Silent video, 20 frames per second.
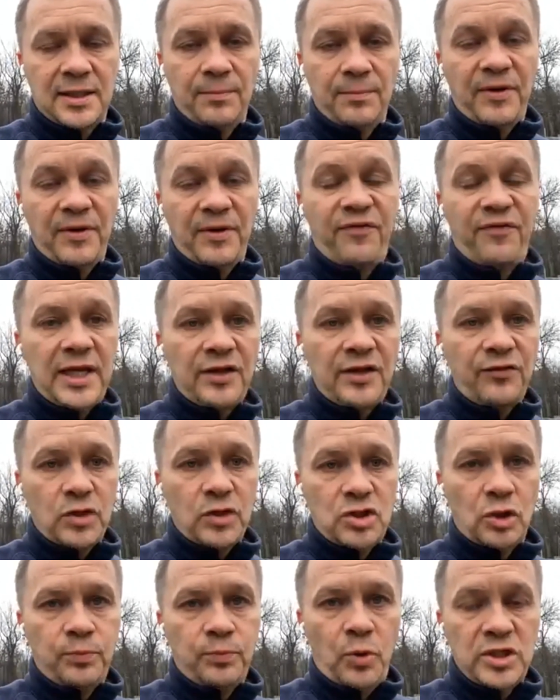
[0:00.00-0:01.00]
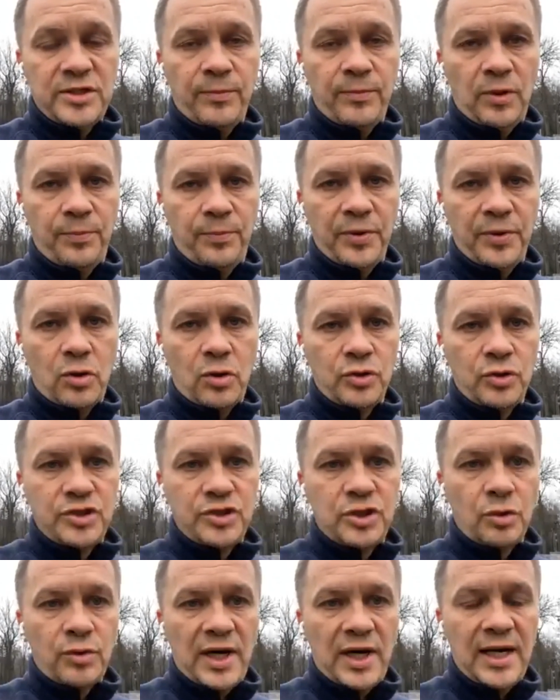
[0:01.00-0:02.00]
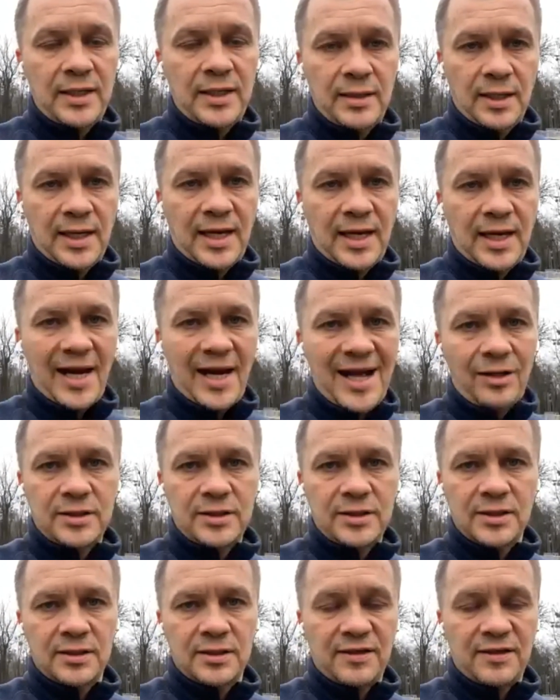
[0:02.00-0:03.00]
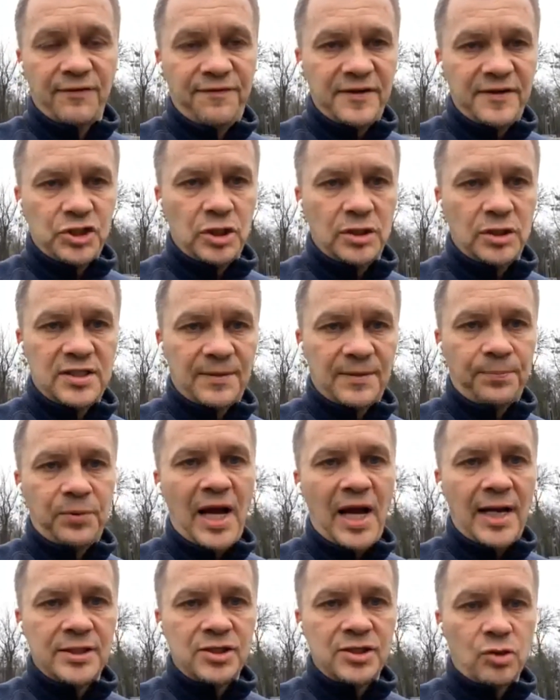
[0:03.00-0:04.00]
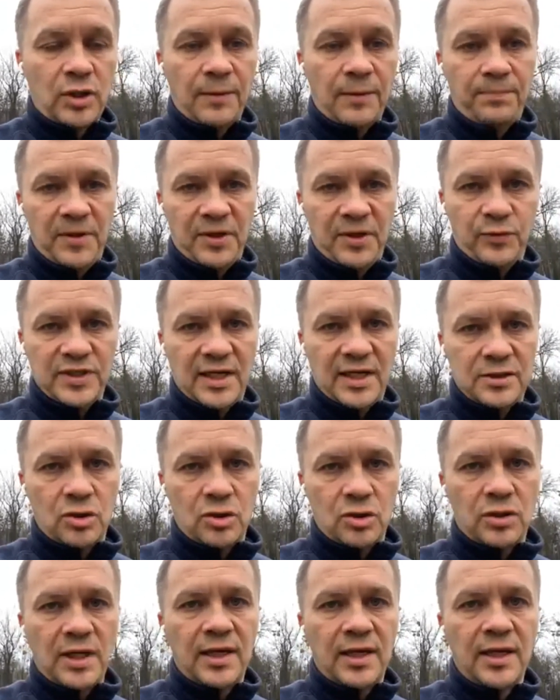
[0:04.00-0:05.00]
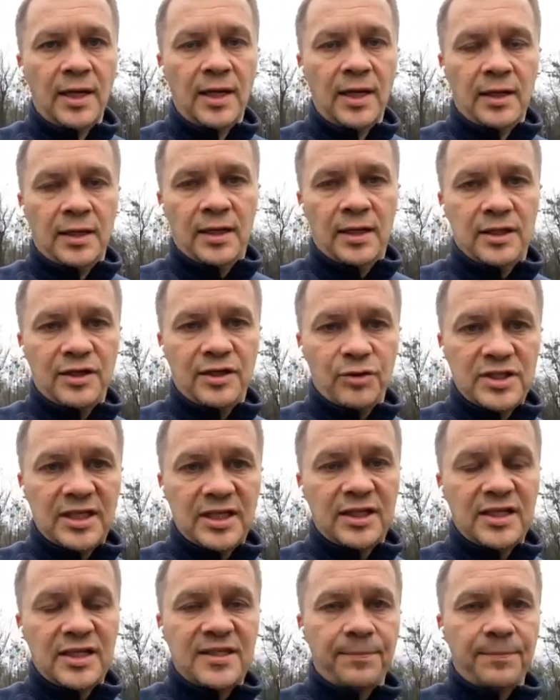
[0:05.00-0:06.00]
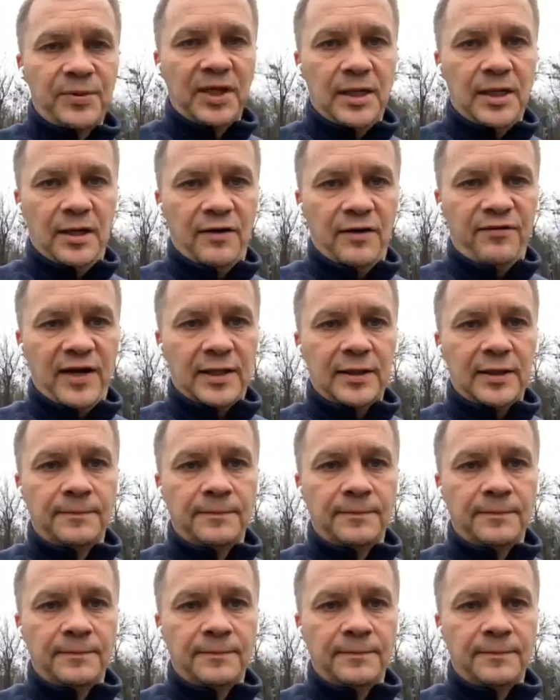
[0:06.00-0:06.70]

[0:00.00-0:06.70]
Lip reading: Before that was not possible because Ukraine held sufficient supplies to compete with it, so that there was a disciplining effect.